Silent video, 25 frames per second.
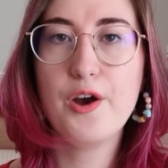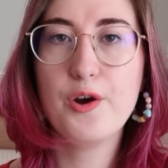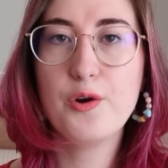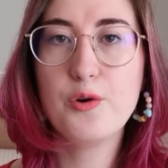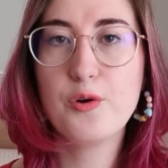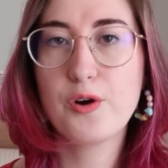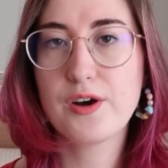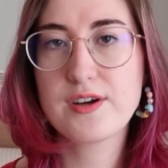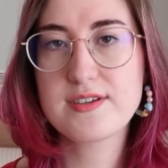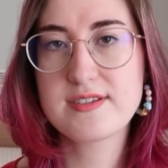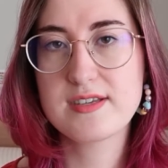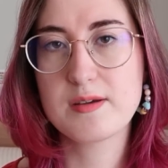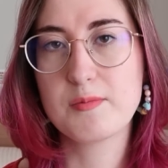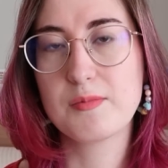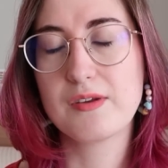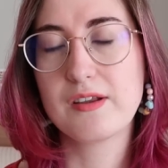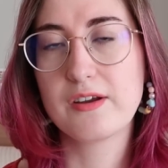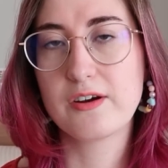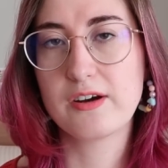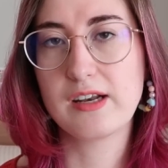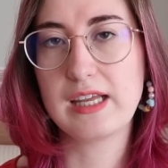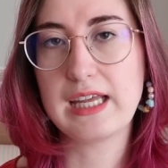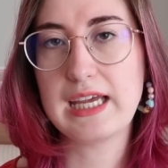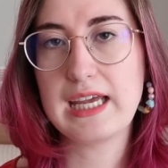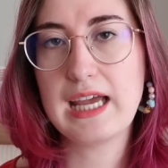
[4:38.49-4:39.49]
who are
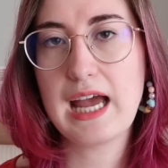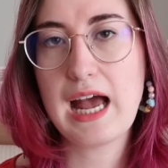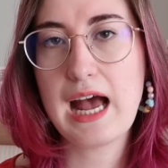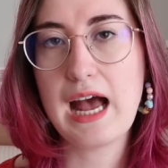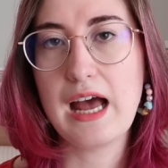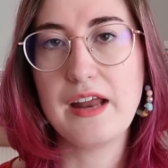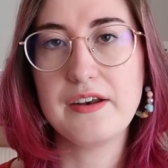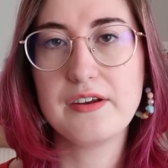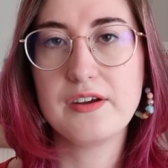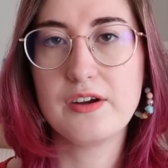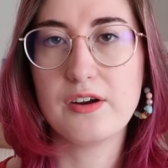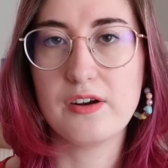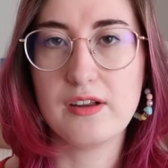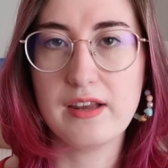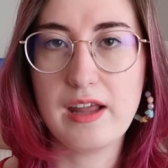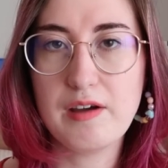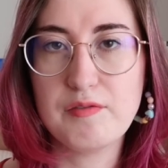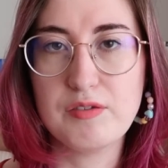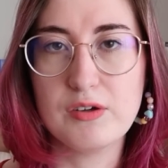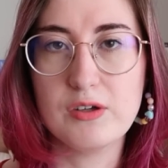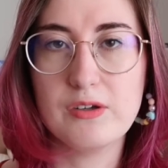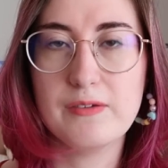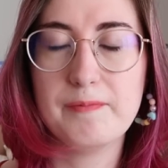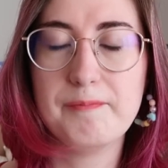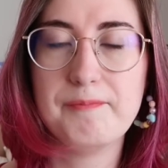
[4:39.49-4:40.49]
similarly at your
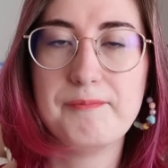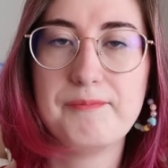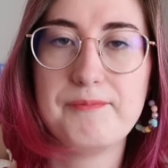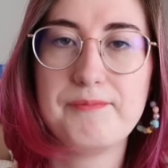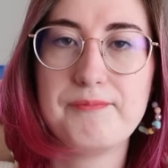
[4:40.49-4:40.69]
level.